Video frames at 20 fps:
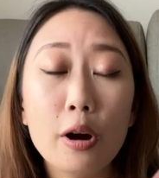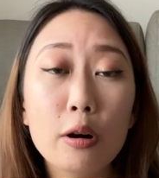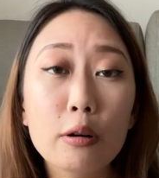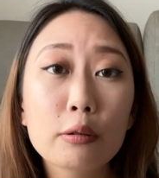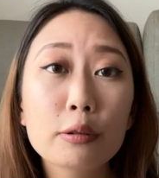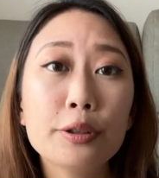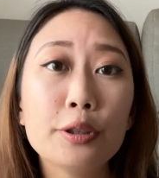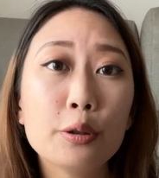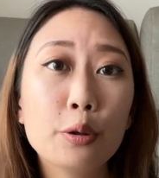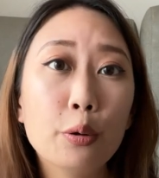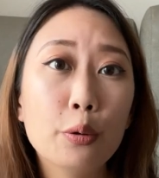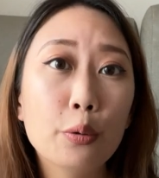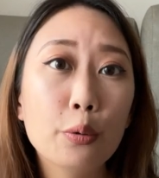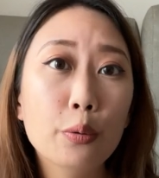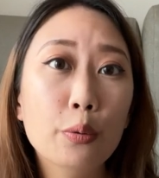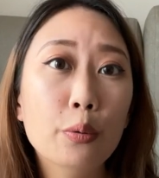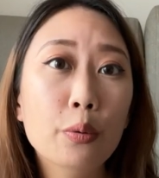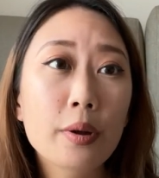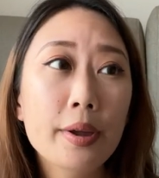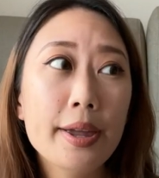those
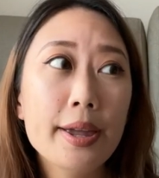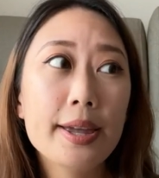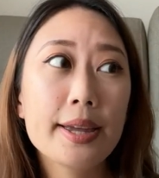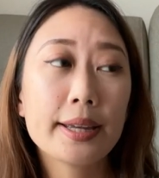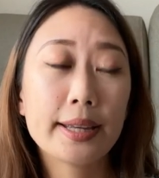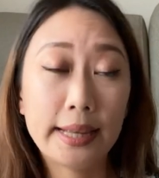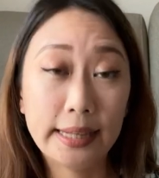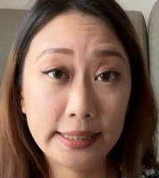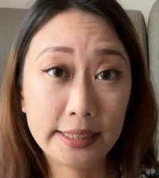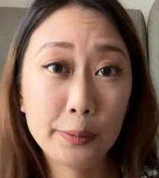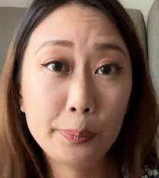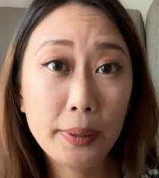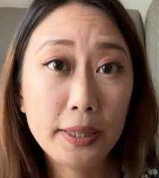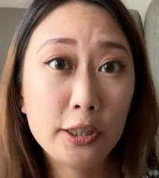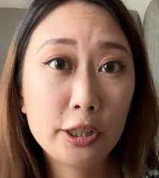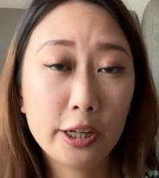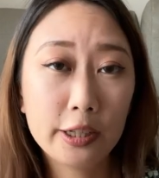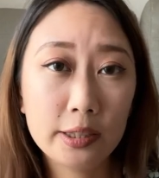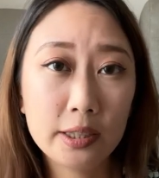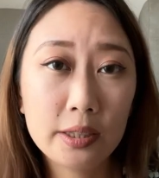who can
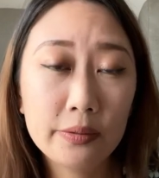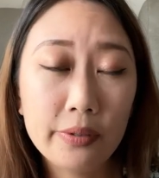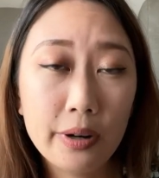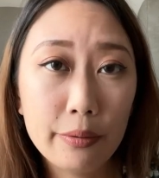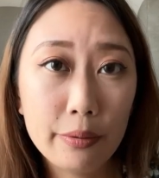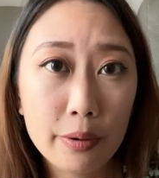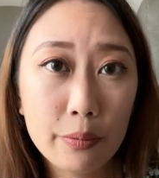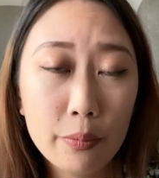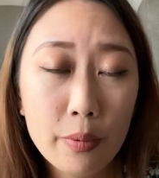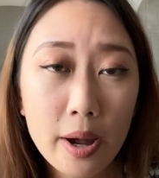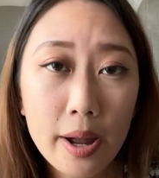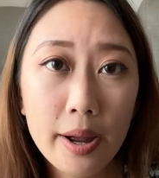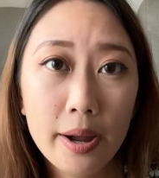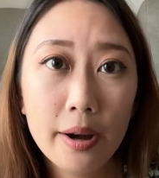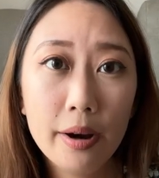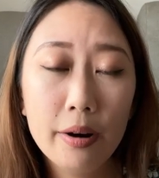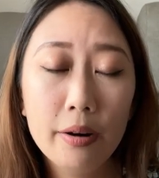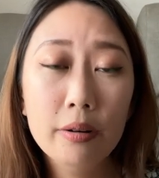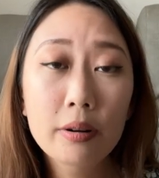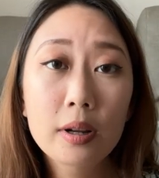speak Chinese very
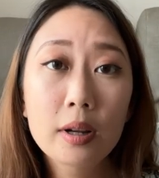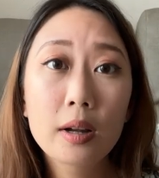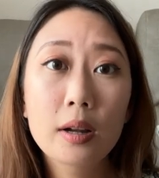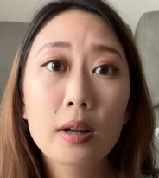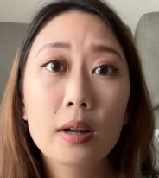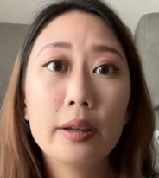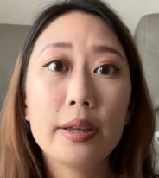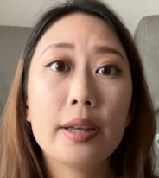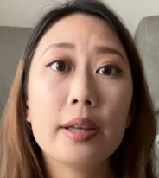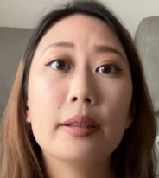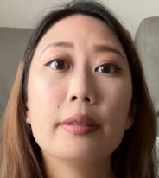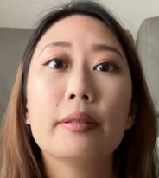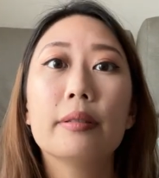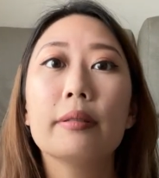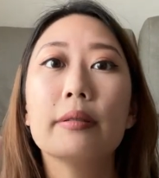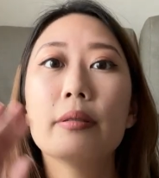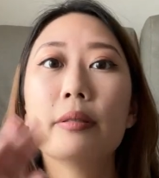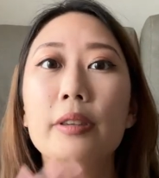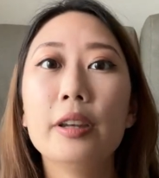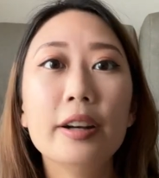well,
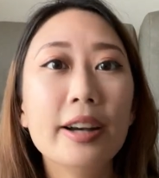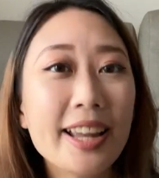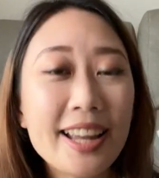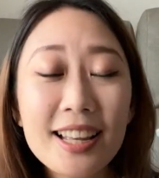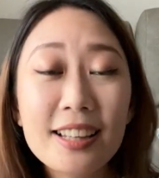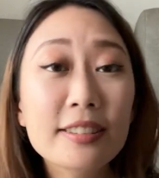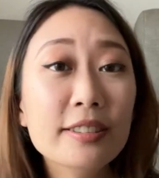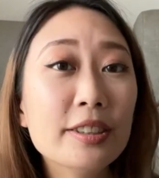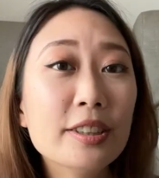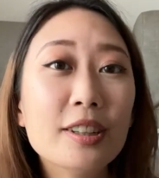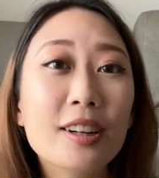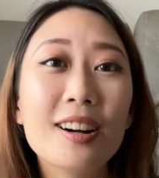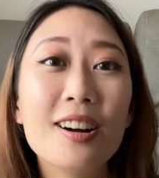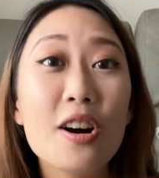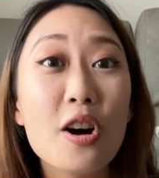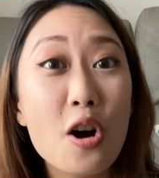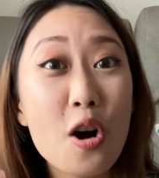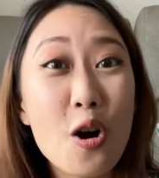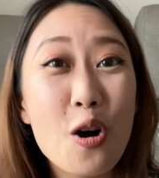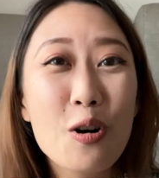their answer
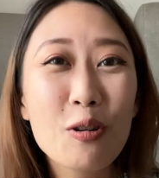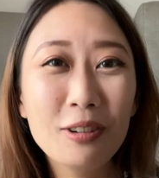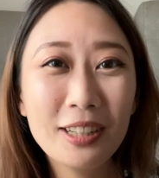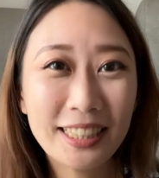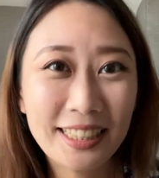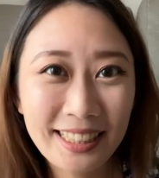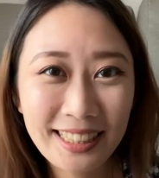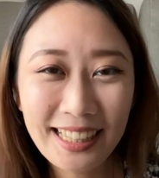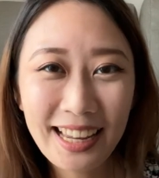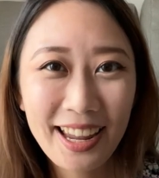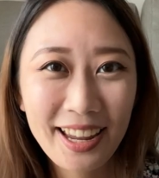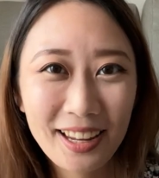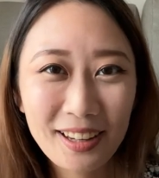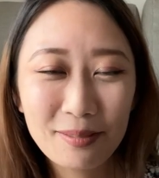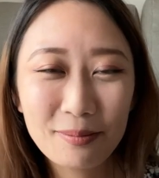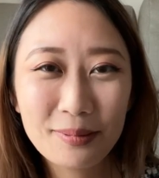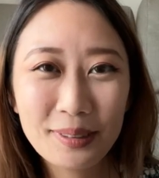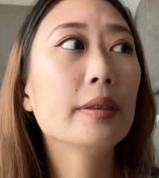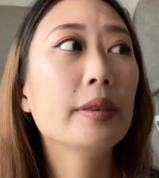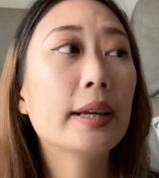are all the
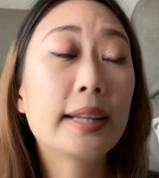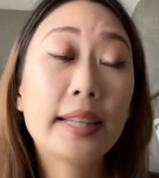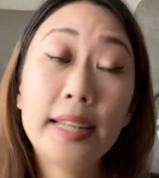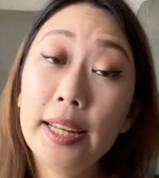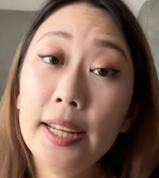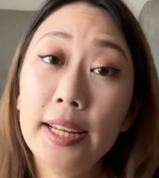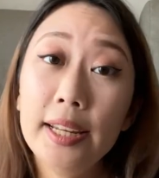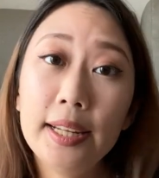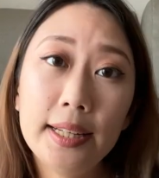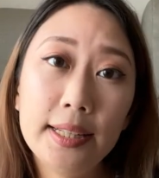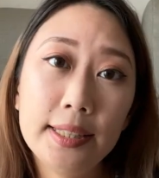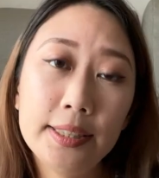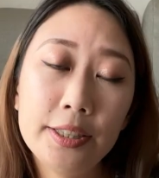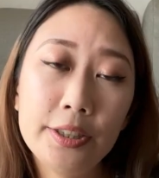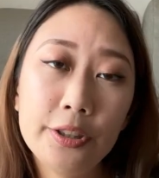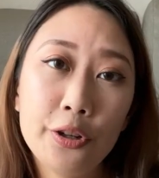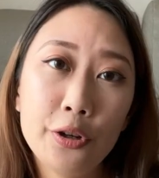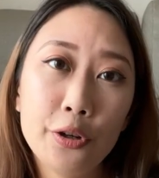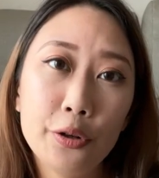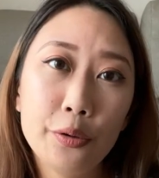same. The key
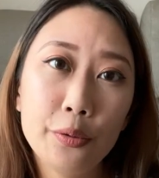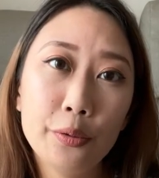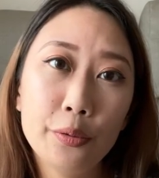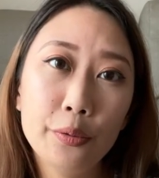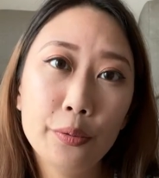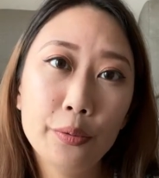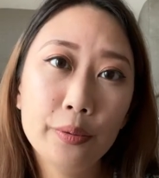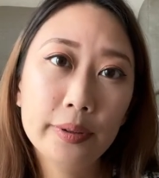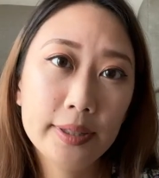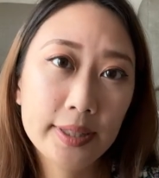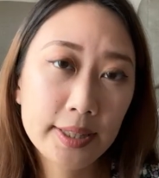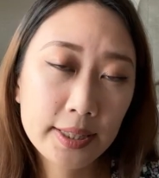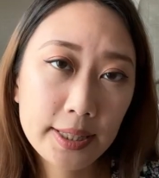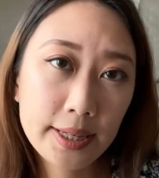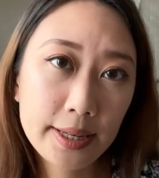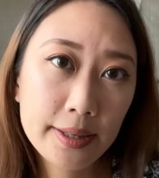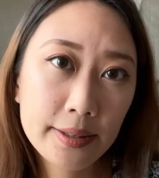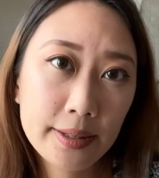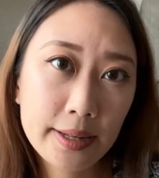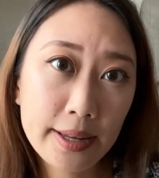is to
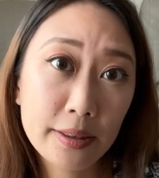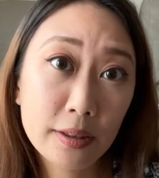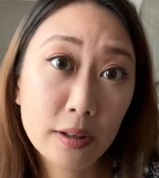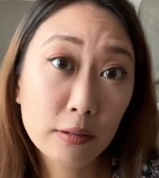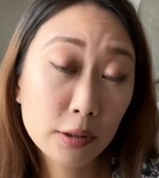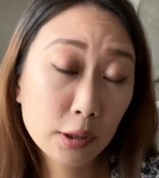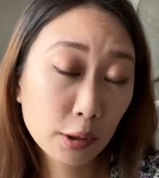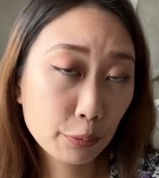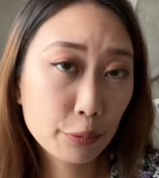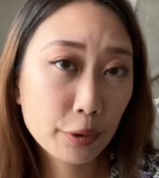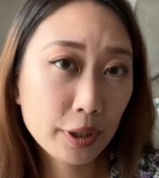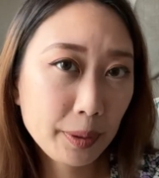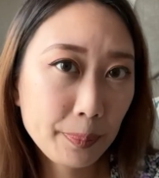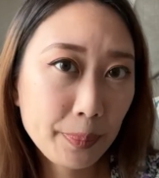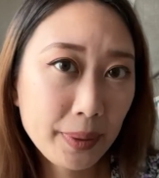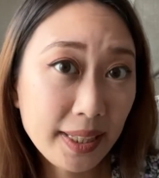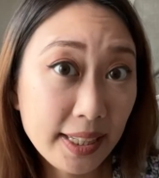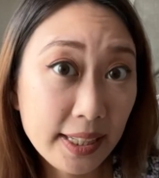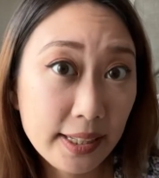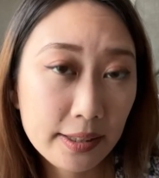listen and also
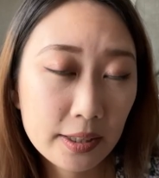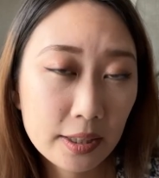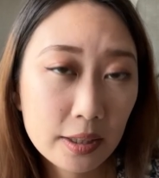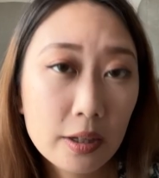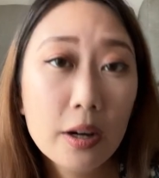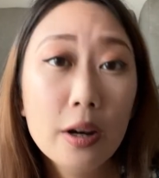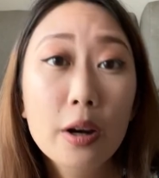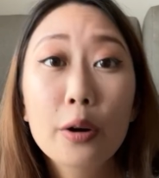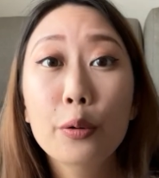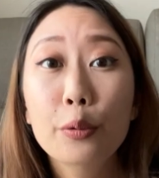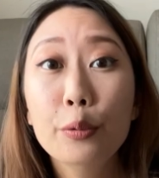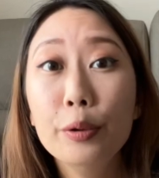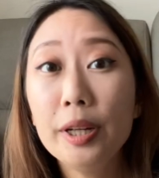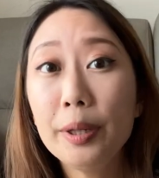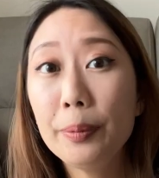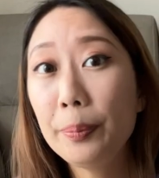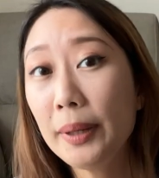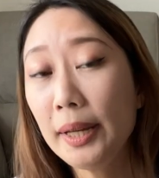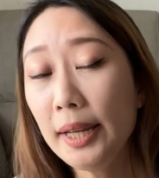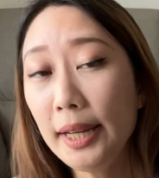repeat.
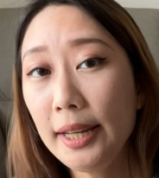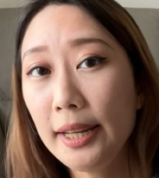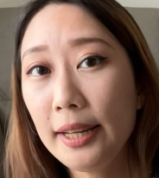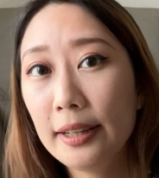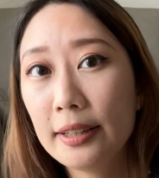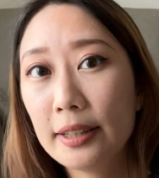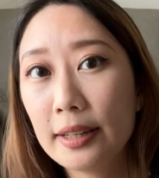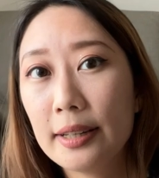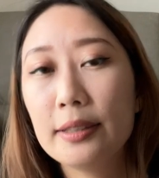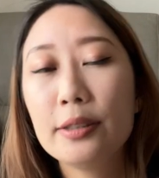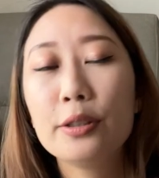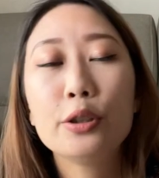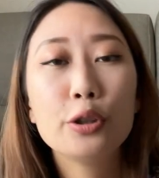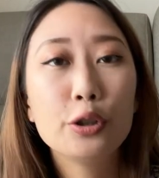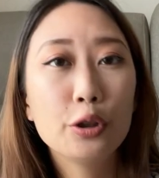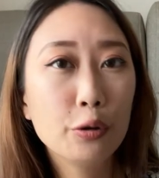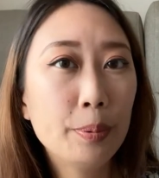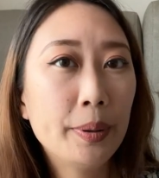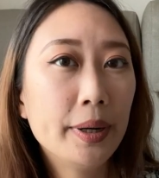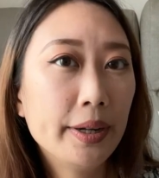Repeat is
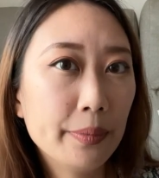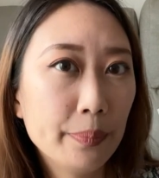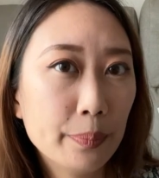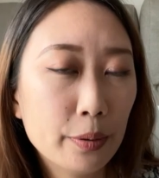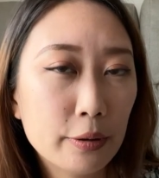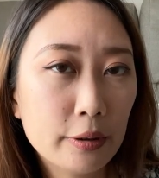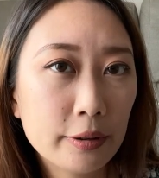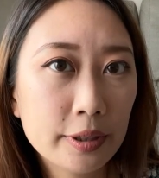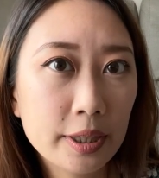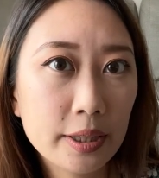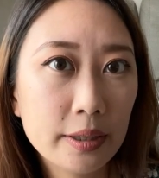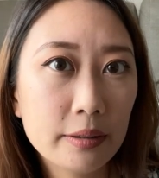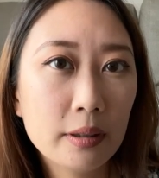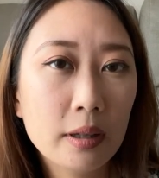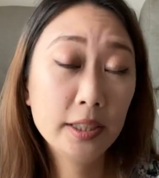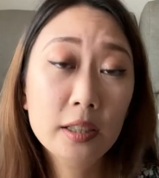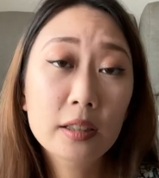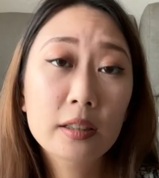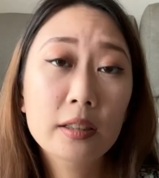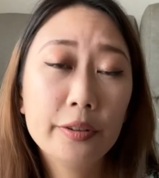super important.
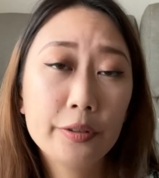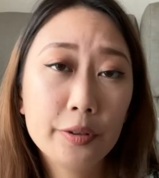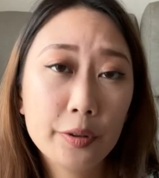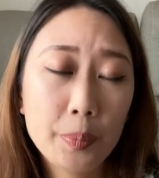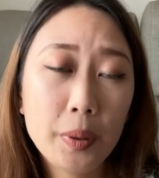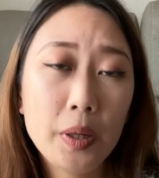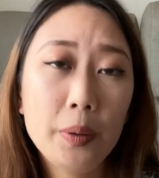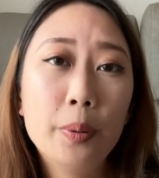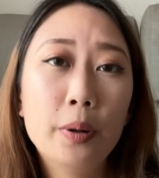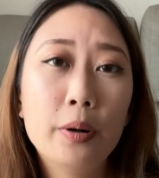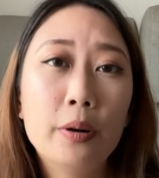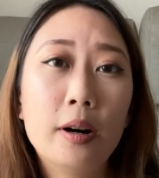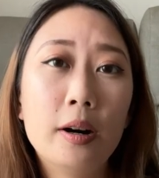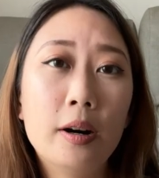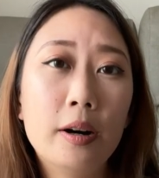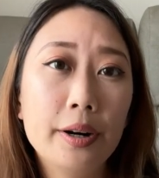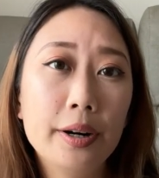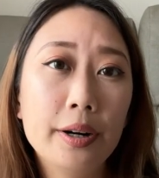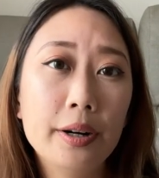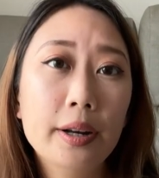I think a lot of people
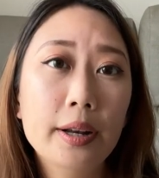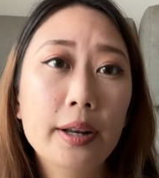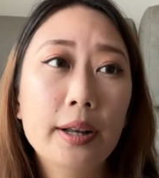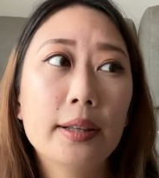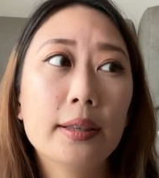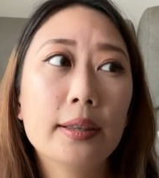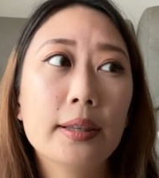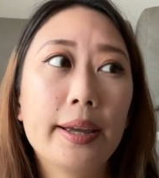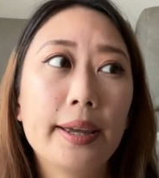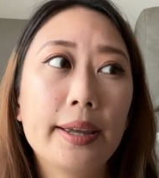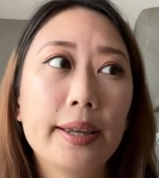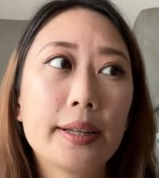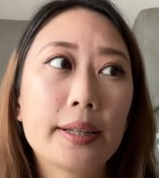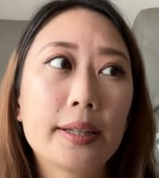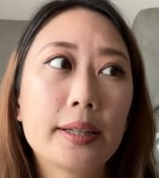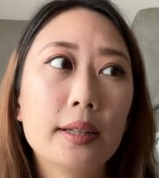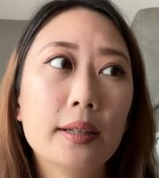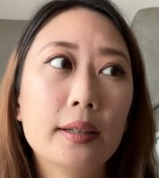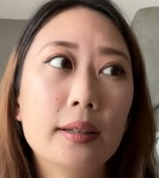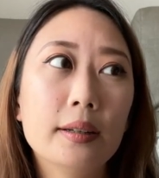are like